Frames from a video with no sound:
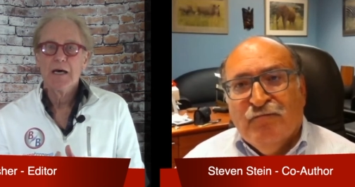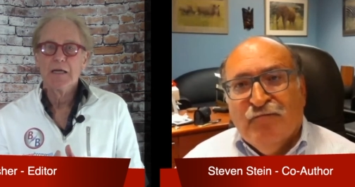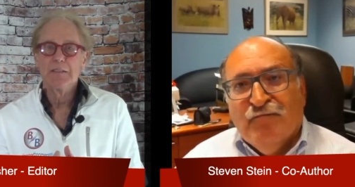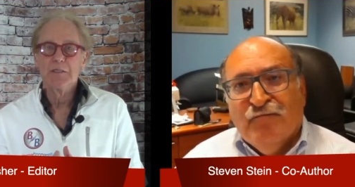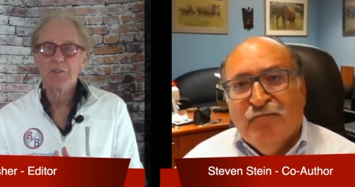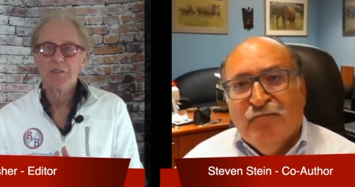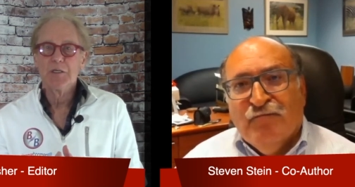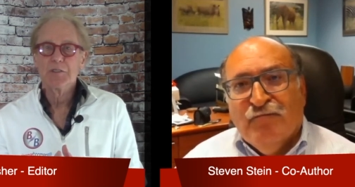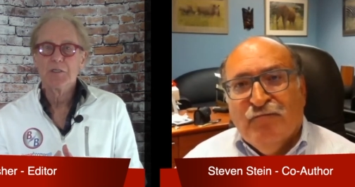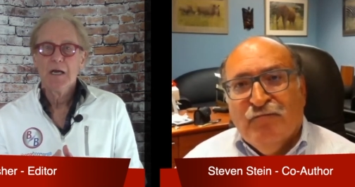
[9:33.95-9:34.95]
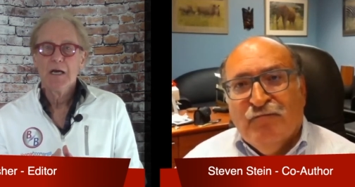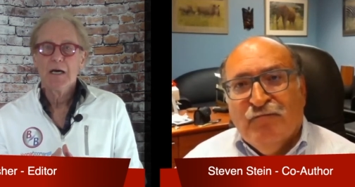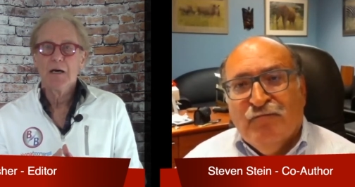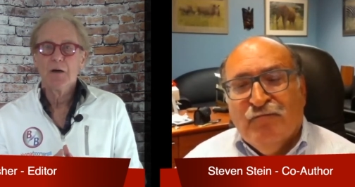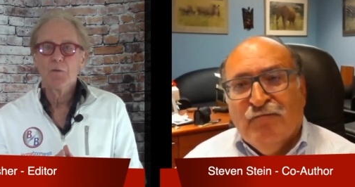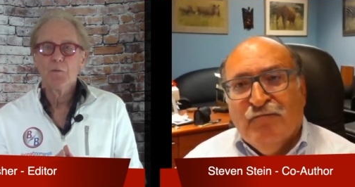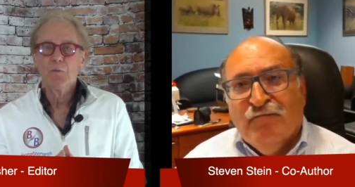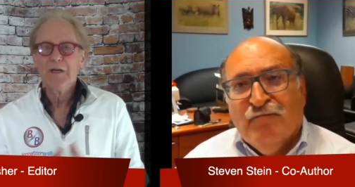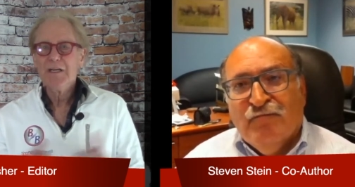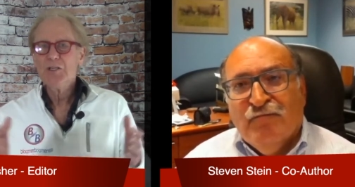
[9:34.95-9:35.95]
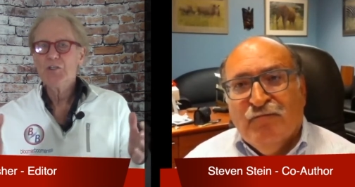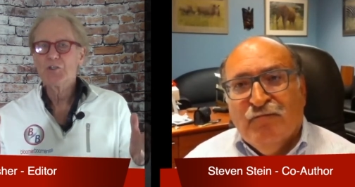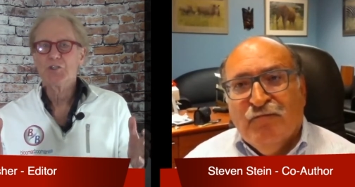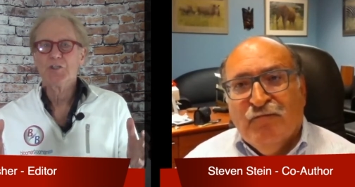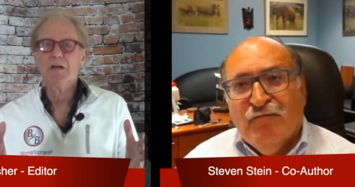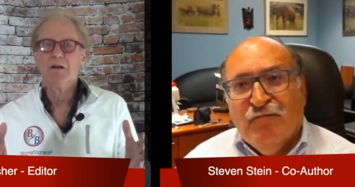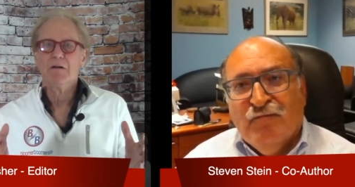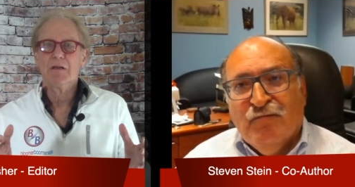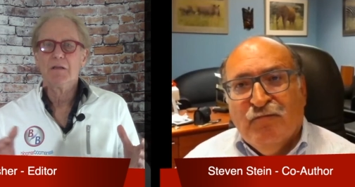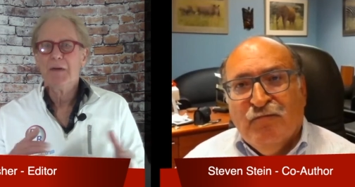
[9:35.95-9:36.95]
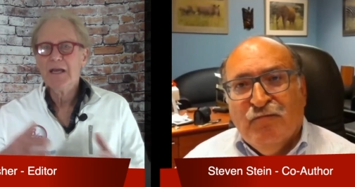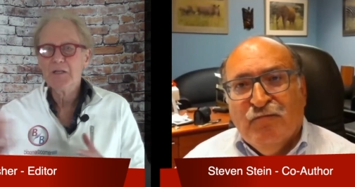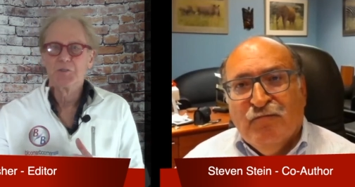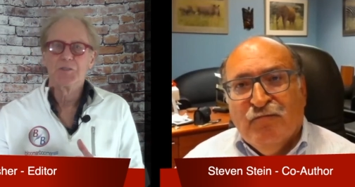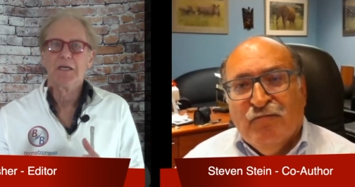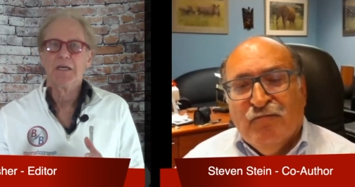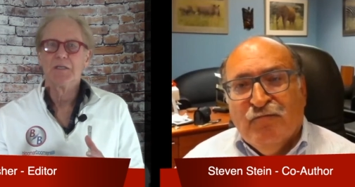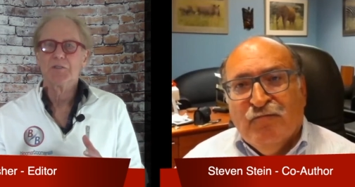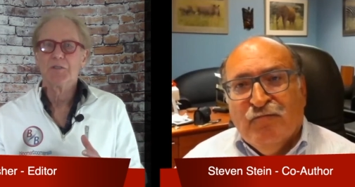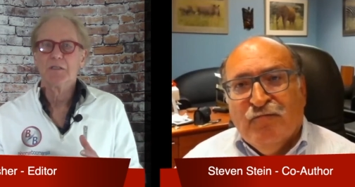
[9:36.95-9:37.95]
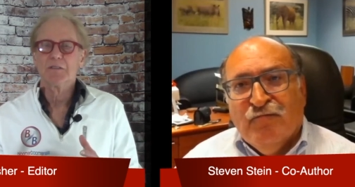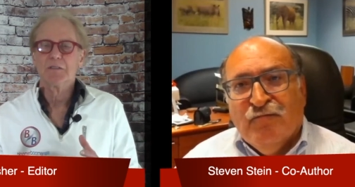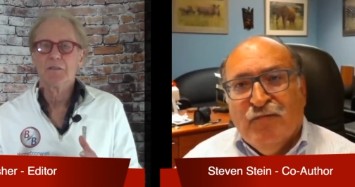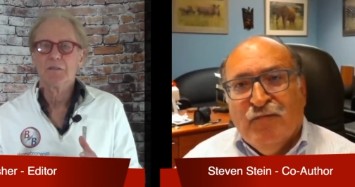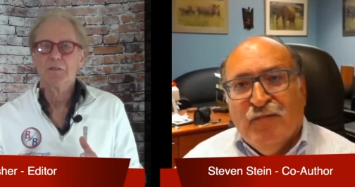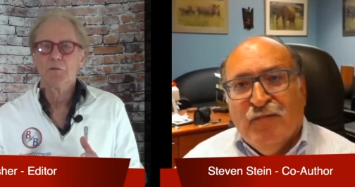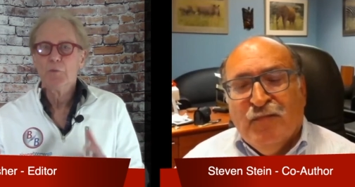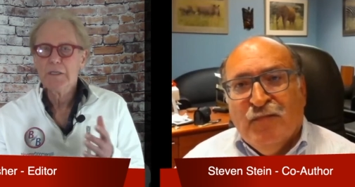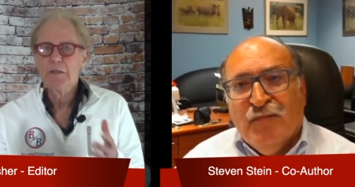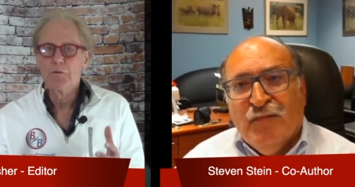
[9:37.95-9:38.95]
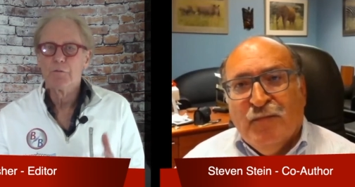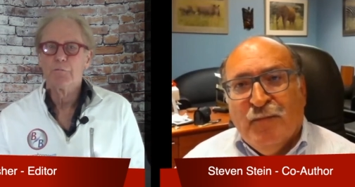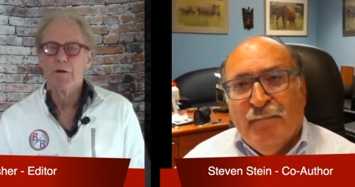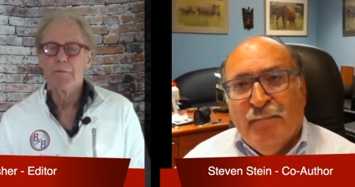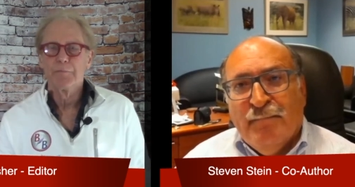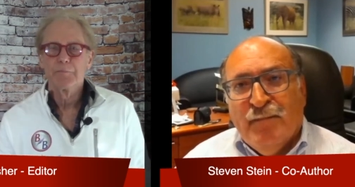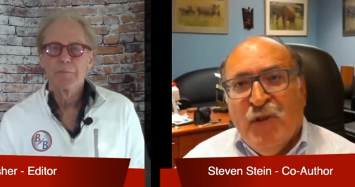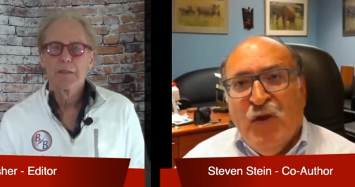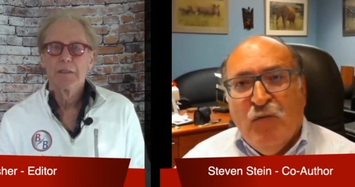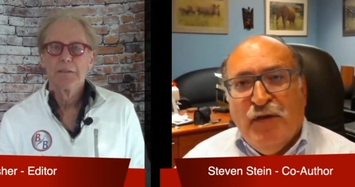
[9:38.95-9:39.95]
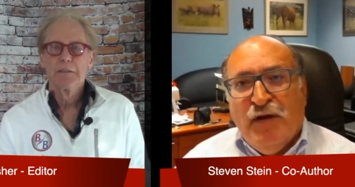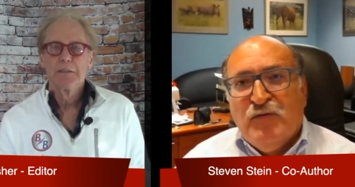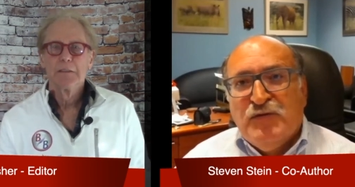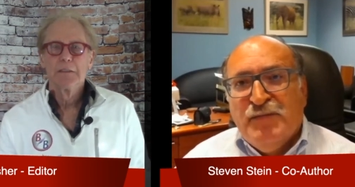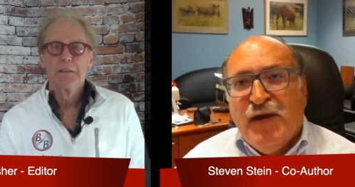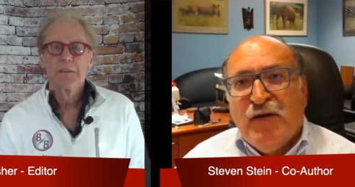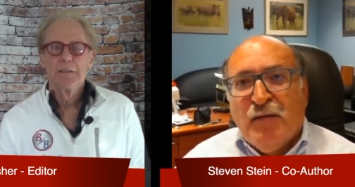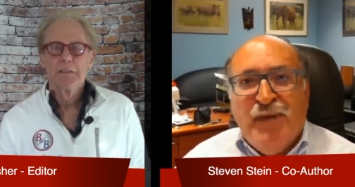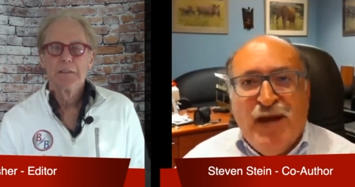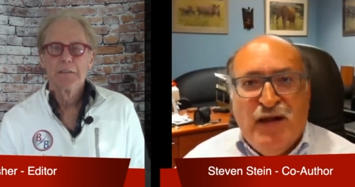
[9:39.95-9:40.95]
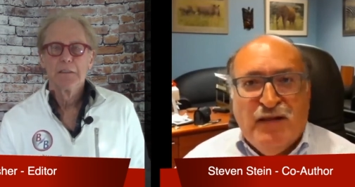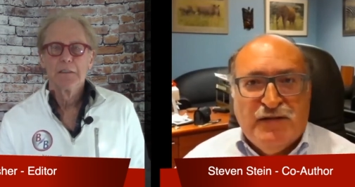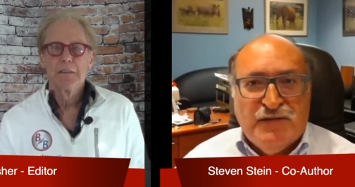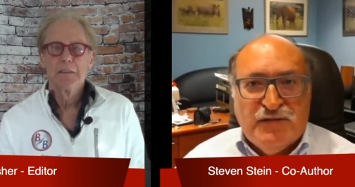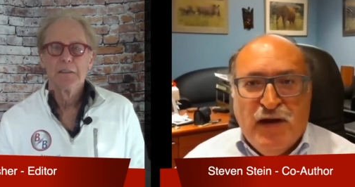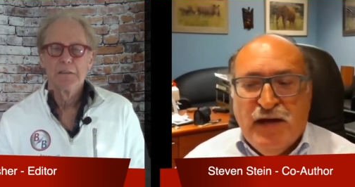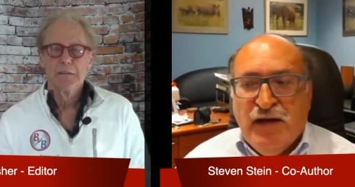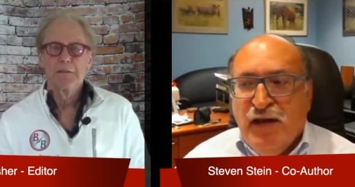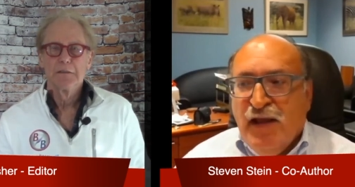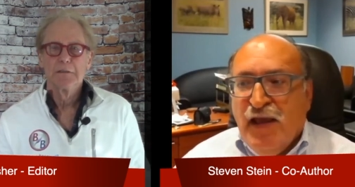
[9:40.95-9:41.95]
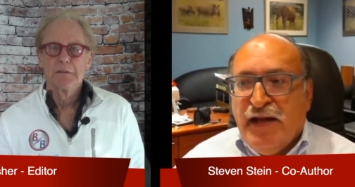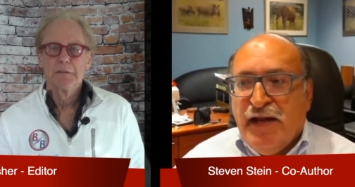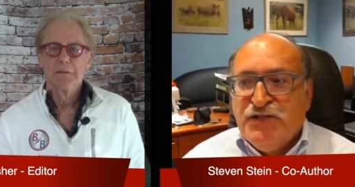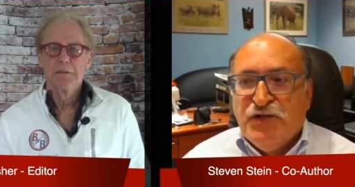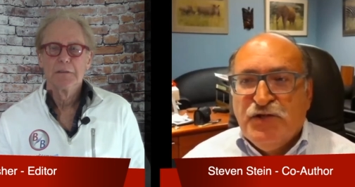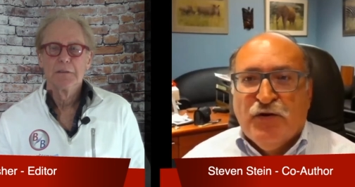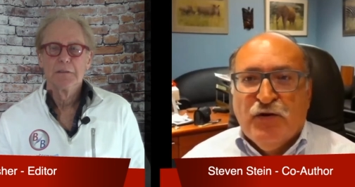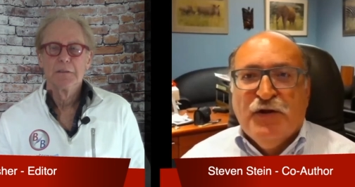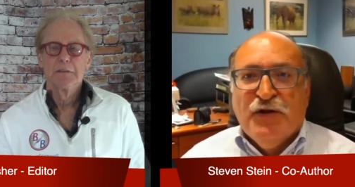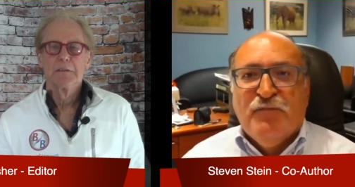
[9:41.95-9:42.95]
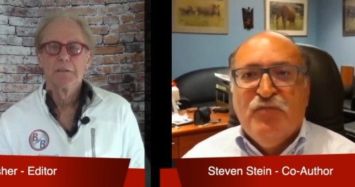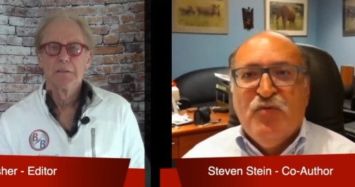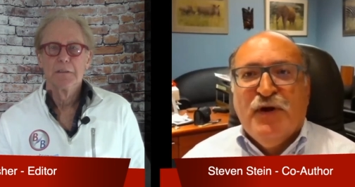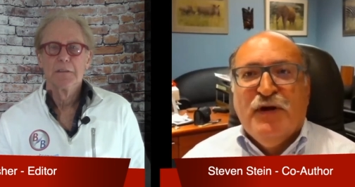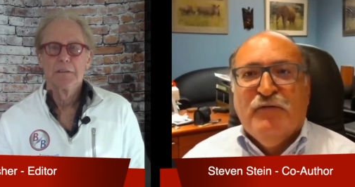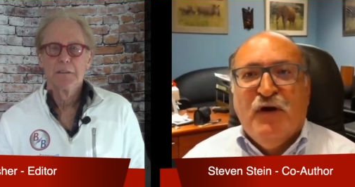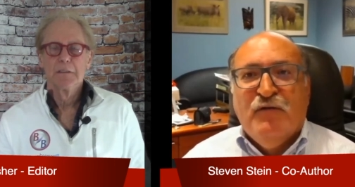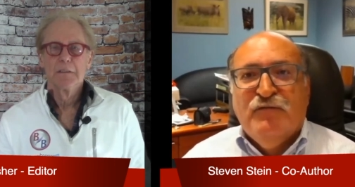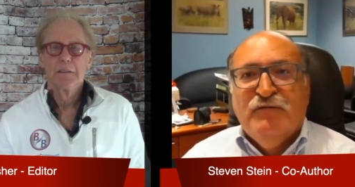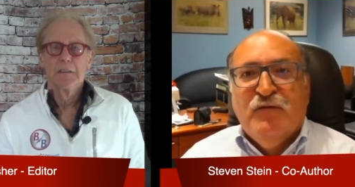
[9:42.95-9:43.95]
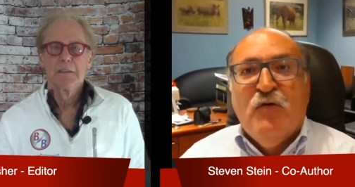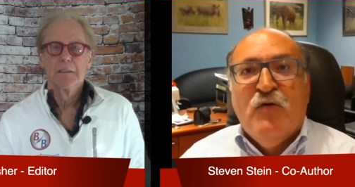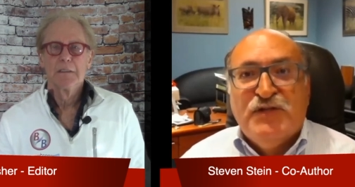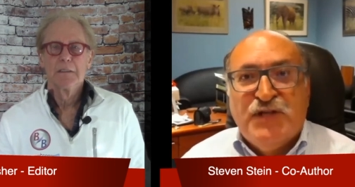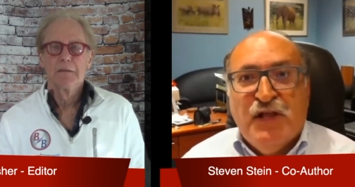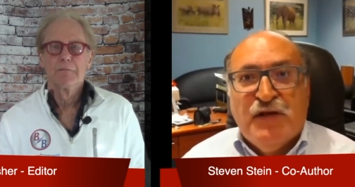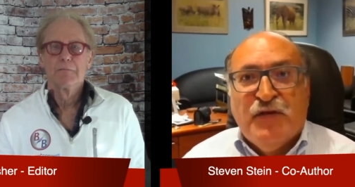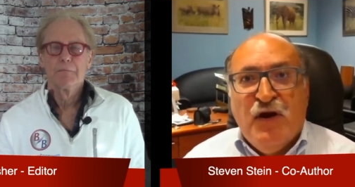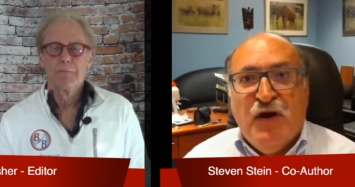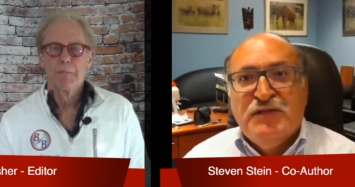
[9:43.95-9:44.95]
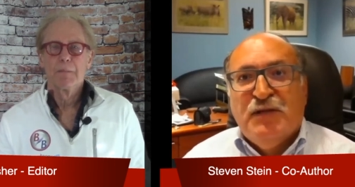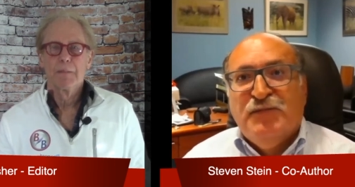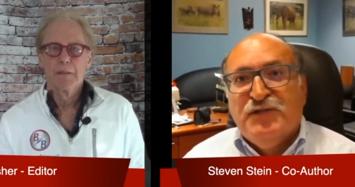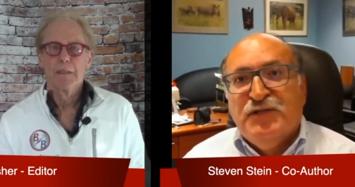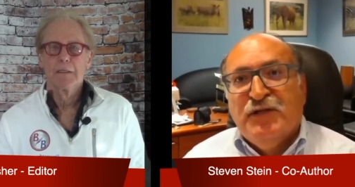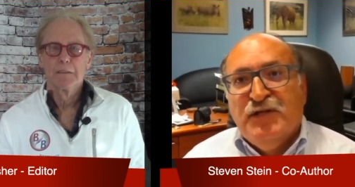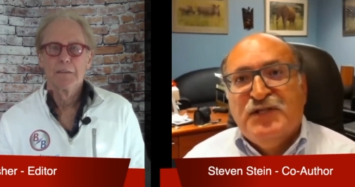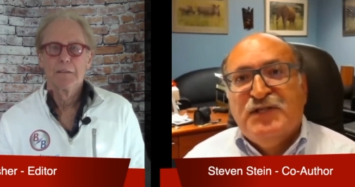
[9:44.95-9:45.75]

Speaker 1: disease. What can you share in Michael's case that we can learn from?
Speaker 2: Well, there was a matter of balance, right? And it gets at your earlier point of overselling the concept. There's a good